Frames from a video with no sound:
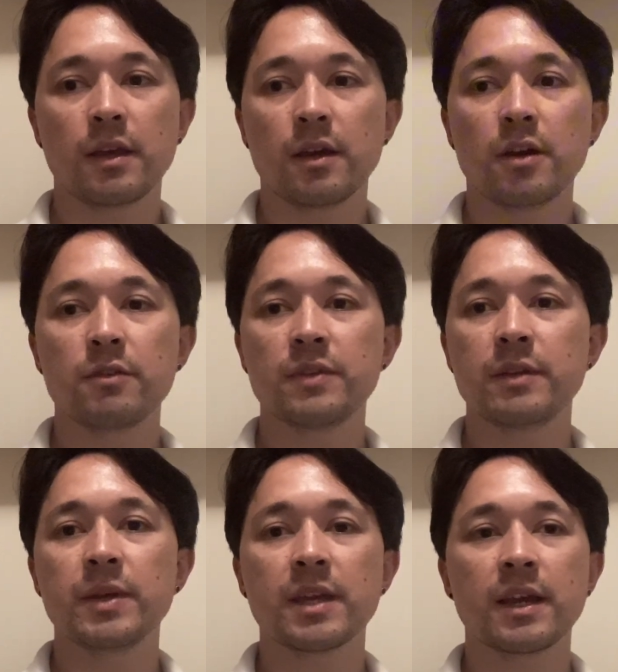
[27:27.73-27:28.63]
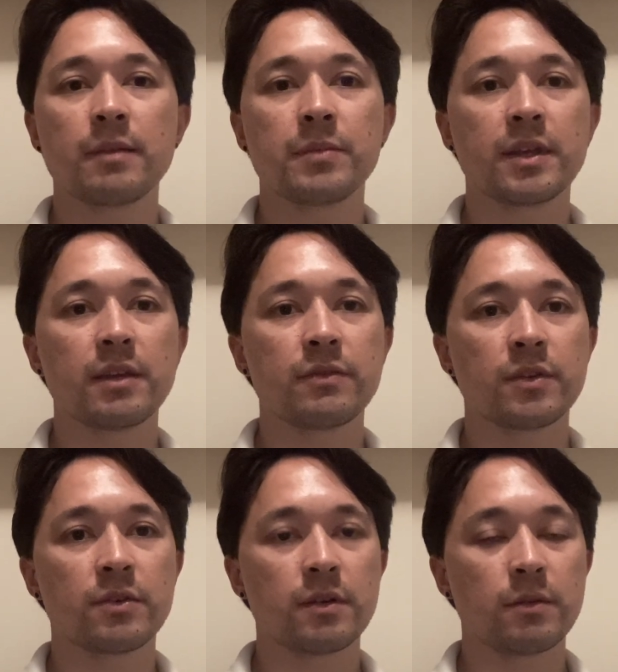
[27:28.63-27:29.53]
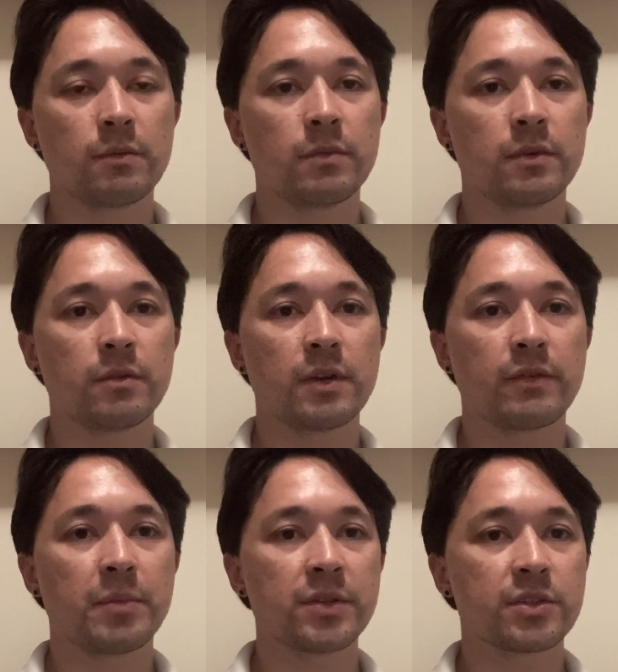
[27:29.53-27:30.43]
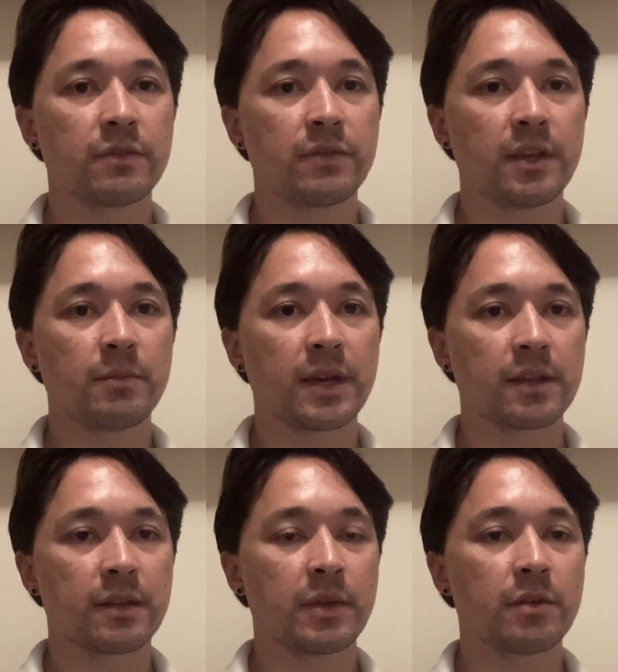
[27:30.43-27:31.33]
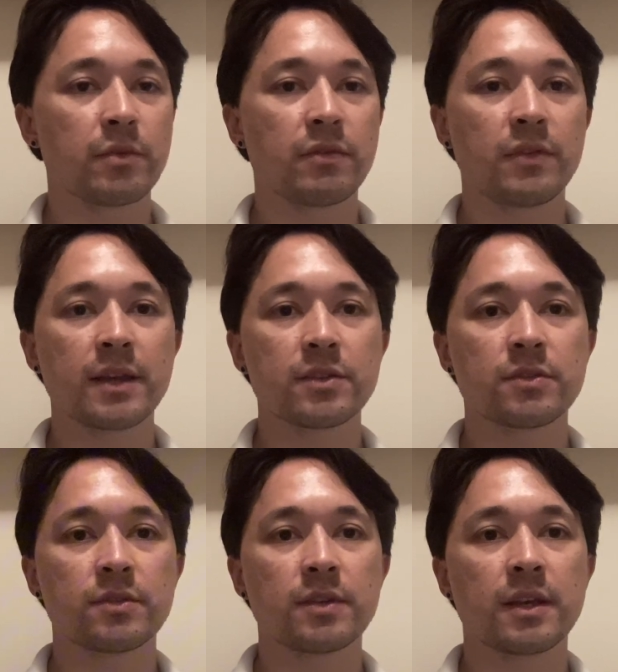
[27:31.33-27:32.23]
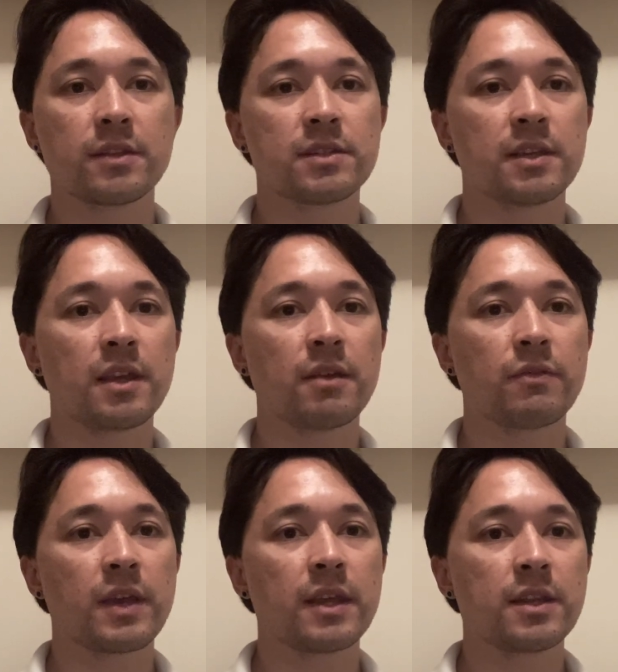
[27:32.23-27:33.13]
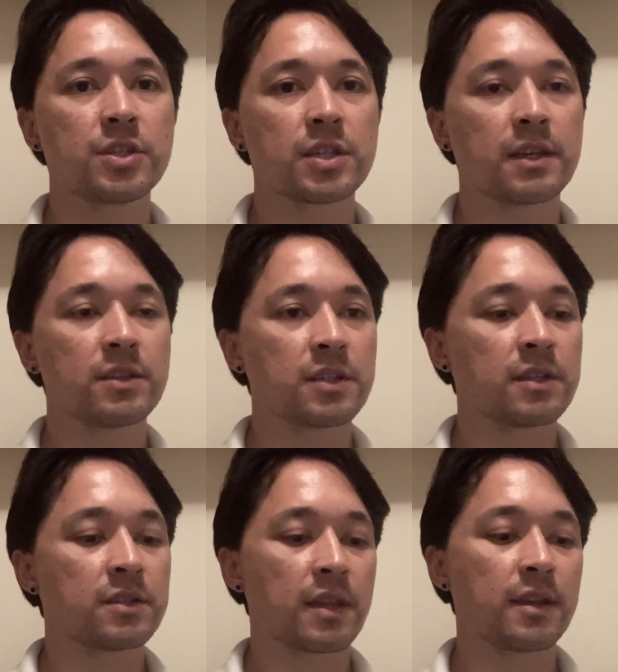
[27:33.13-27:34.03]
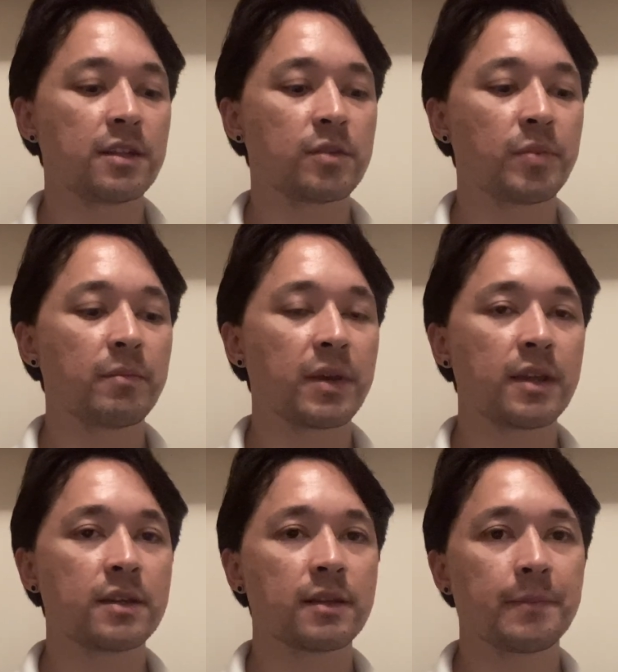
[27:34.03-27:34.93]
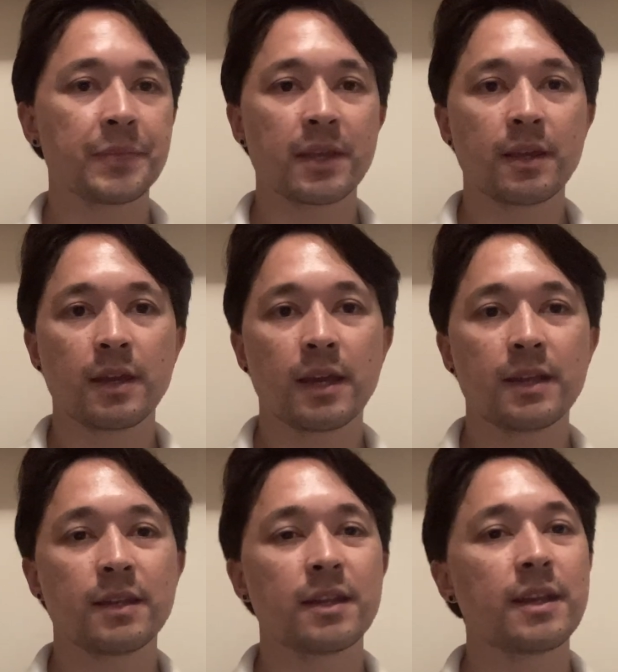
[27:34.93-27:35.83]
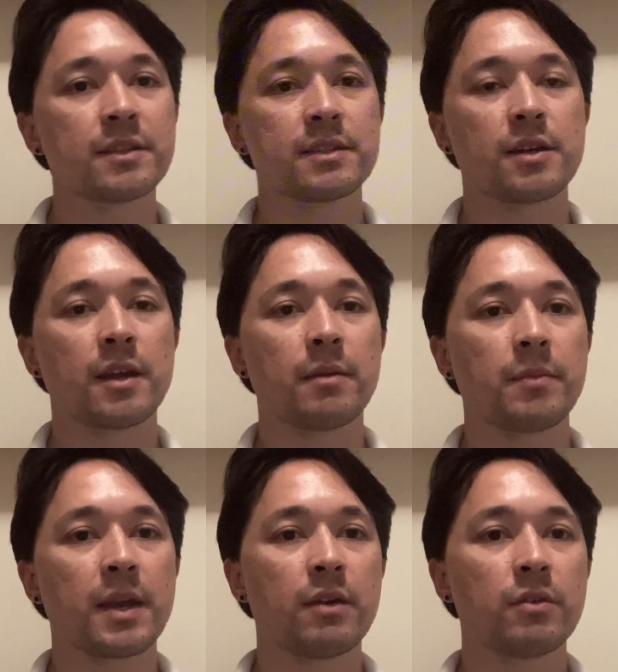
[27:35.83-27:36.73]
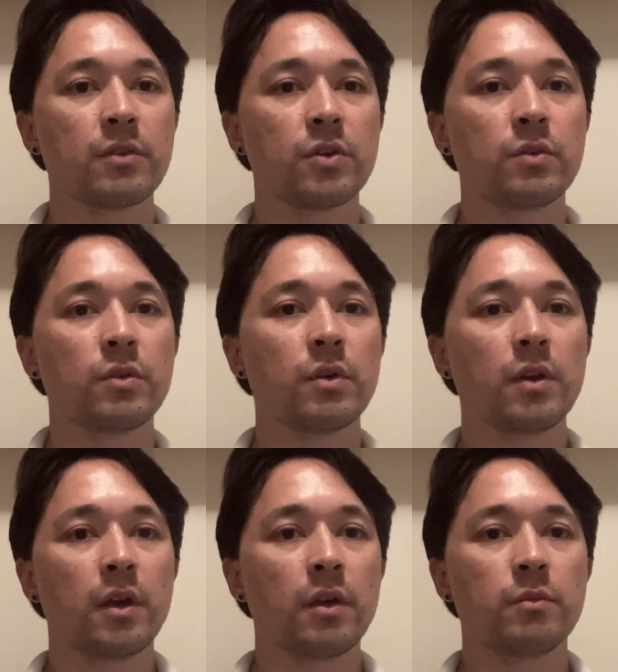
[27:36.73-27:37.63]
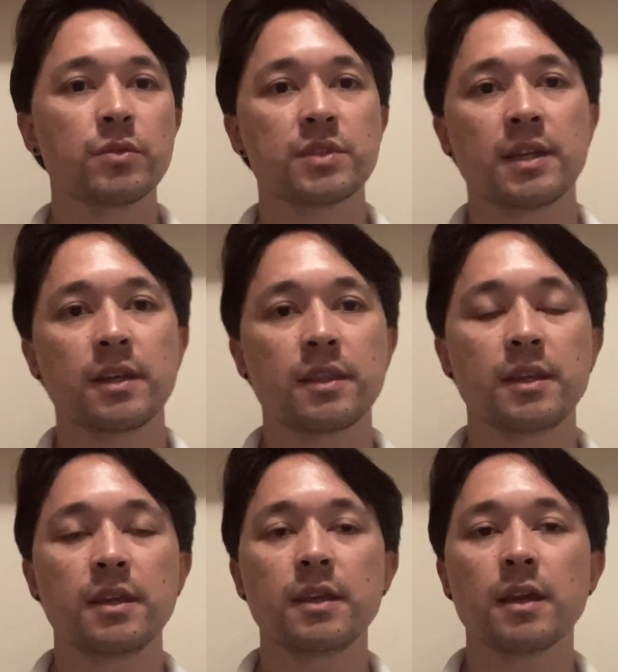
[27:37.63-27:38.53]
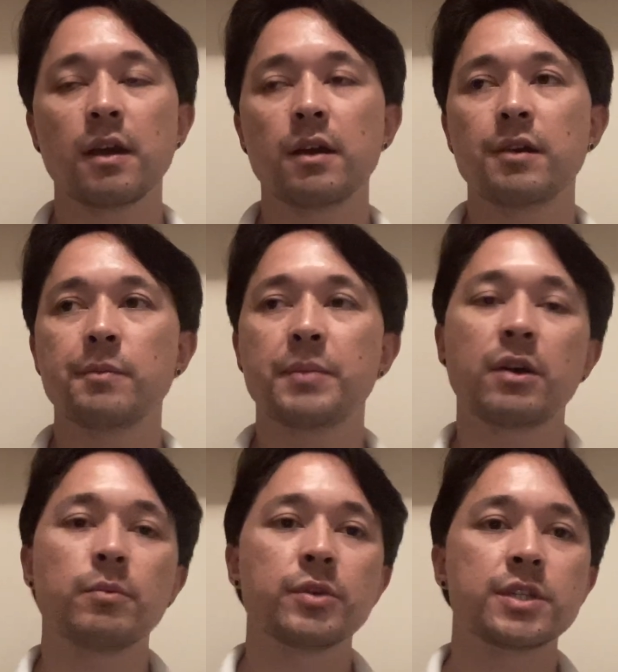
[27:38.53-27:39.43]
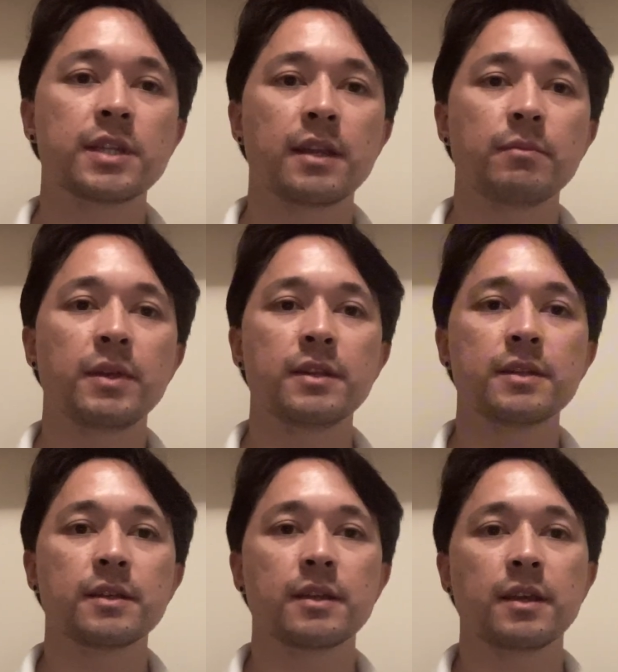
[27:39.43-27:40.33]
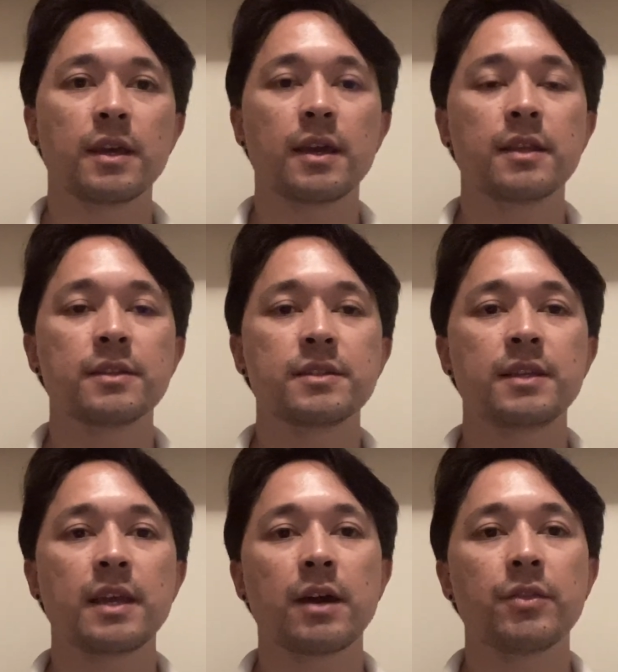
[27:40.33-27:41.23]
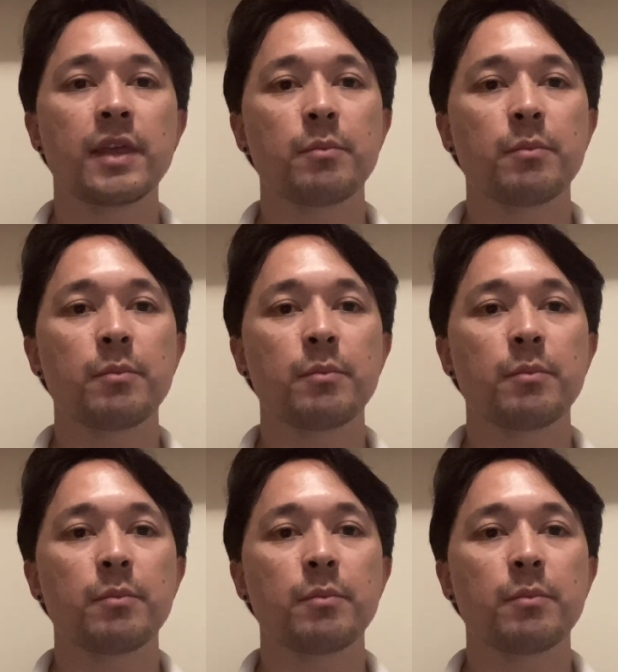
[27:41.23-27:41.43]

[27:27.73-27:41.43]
Hopefully we can, but if not, we'll have a bunch of feedback that we can reflect on and see if any changes need to be made. And then the next time out on court, we'll take the Power Bridge 10 Mid and see how that